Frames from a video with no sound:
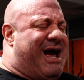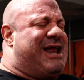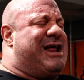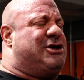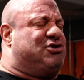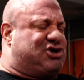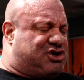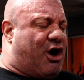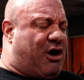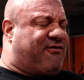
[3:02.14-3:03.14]
And then you
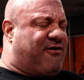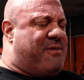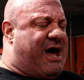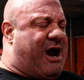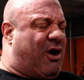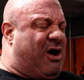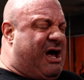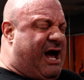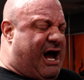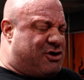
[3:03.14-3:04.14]
start from there.
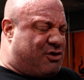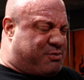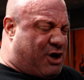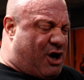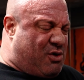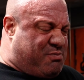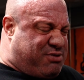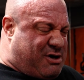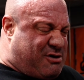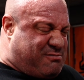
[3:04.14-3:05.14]
And you go,
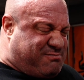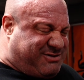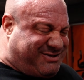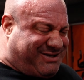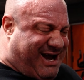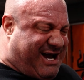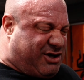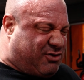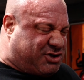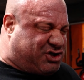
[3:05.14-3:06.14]

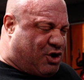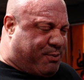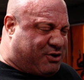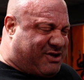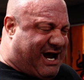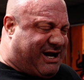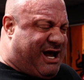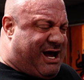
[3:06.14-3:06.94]
tight. You're super tight.